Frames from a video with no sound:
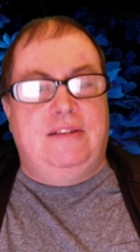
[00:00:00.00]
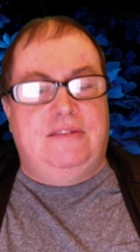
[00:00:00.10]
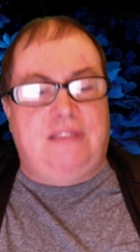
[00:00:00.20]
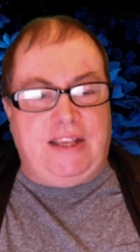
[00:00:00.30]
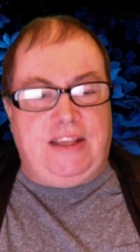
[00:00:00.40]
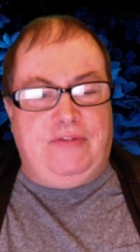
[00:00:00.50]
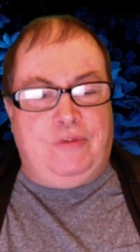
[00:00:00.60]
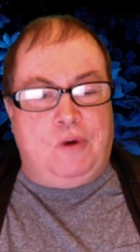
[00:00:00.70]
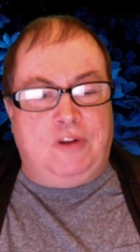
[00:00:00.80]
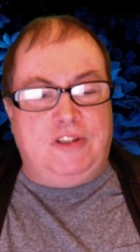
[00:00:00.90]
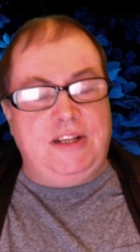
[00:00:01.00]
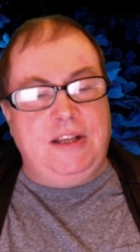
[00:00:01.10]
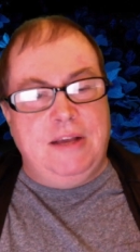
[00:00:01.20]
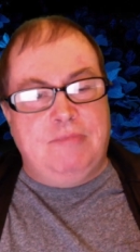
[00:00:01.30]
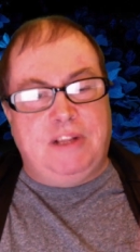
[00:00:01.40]
Thank you for watching.
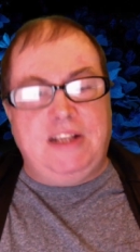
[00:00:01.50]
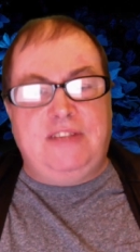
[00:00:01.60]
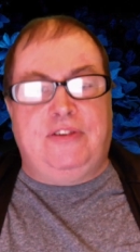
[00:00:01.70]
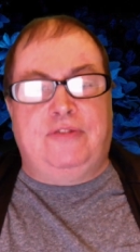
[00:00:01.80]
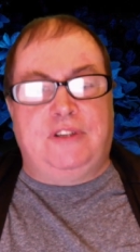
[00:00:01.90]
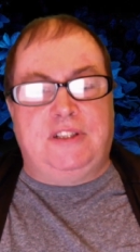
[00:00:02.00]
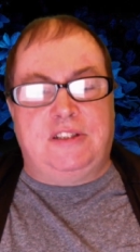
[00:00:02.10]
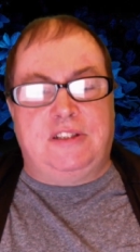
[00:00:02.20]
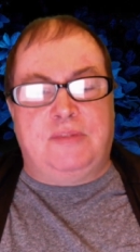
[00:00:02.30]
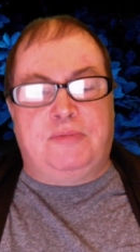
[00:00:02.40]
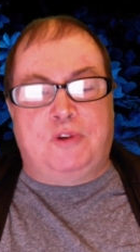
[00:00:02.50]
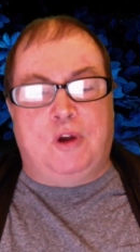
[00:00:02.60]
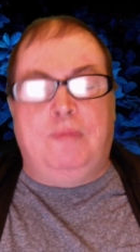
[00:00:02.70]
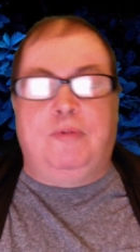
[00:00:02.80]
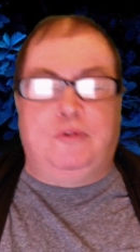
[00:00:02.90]
Please feel free to
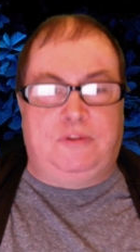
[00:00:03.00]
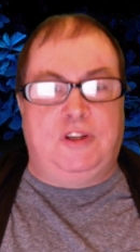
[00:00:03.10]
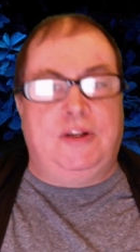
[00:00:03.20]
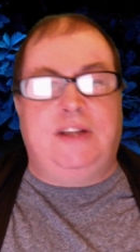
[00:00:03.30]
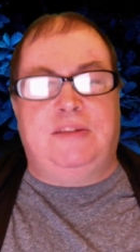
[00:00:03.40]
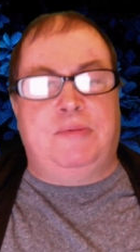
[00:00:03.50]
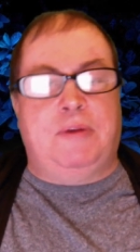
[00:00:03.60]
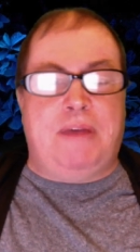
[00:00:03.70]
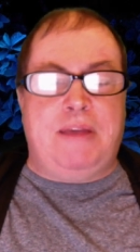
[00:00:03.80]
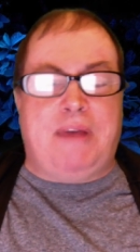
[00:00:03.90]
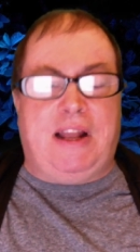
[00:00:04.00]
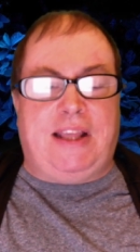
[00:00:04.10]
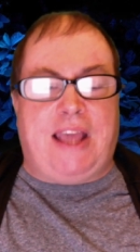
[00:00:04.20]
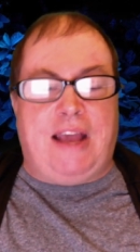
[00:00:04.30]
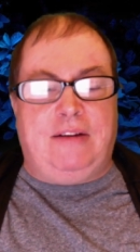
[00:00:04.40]
subscribe or donate to my PayPal
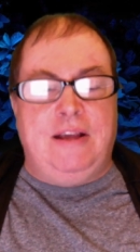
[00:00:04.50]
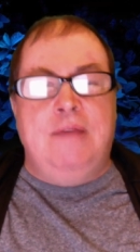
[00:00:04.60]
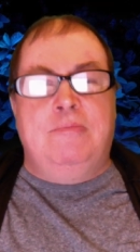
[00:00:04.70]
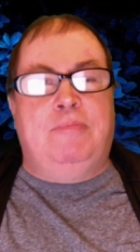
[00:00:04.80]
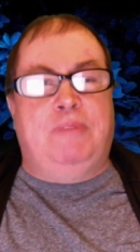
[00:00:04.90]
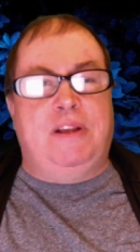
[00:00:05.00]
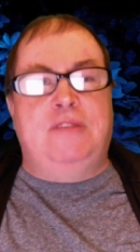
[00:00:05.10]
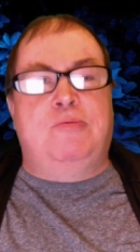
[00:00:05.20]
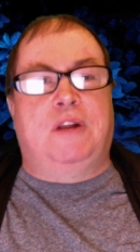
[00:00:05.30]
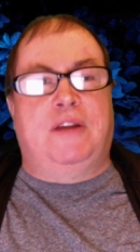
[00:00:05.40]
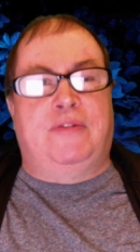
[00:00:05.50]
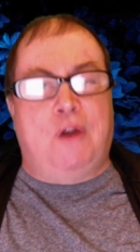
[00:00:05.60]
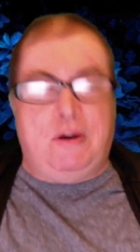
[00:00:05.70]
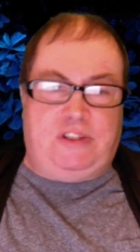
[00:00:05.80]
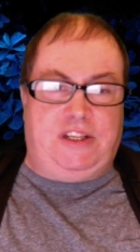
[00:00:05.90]
account, but please, whatever
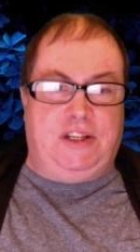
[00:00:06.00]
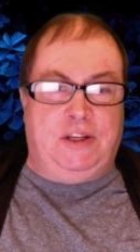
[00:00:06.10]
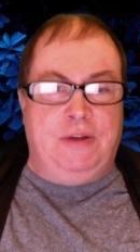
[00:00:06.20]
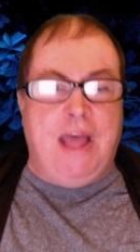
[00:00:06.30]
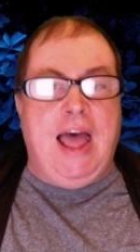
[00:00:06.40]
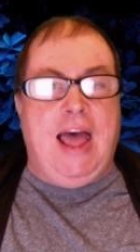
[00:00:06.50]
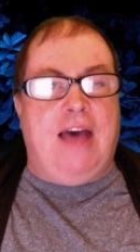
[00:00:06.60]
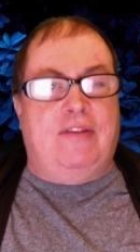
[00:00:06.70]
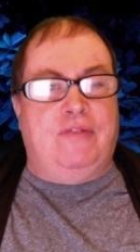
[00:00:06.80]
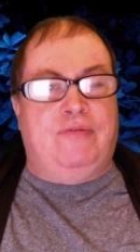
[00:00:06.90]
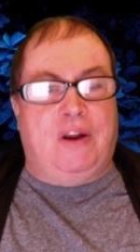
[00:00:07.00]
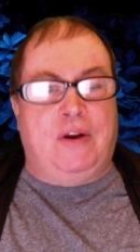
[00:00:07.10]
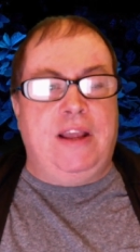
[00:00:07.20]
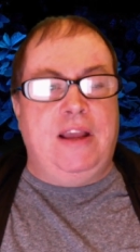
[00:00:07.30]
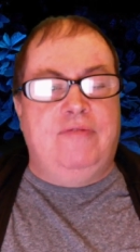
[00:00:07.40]
else you do, have a
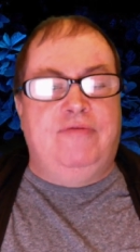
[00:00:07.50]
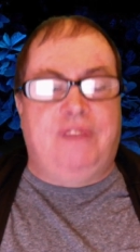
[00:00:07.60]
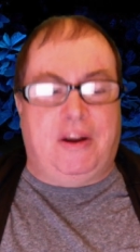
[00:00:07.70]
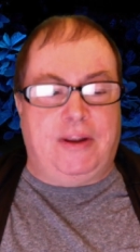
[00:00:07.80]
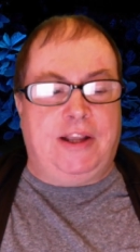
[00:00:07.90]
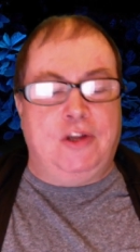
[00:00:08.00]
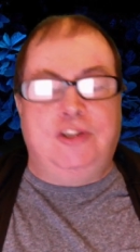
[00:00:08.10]
very, very good